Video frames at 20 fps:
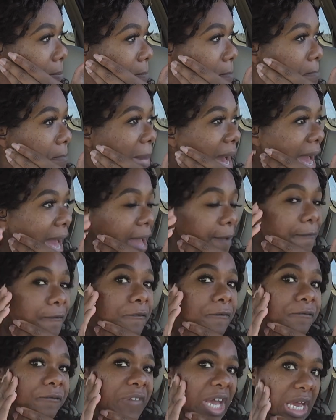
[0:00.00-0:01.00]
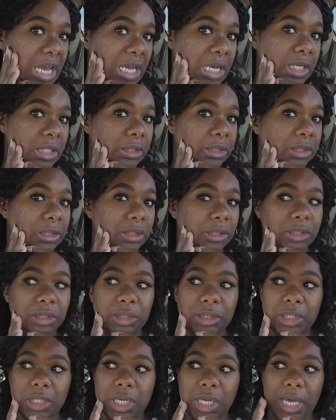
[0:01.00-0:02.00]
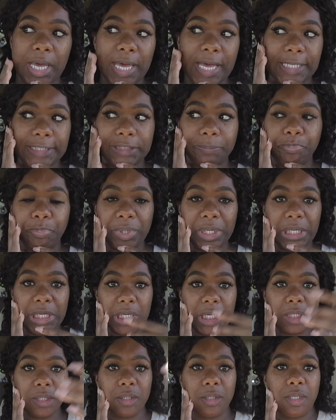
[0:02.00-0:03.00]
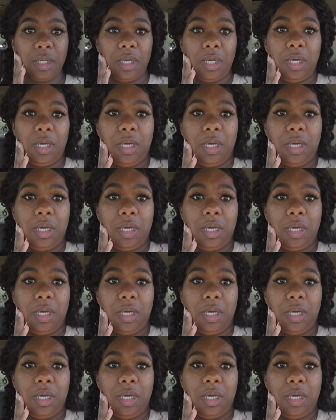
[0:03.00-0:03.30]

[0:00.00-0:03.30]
My face has been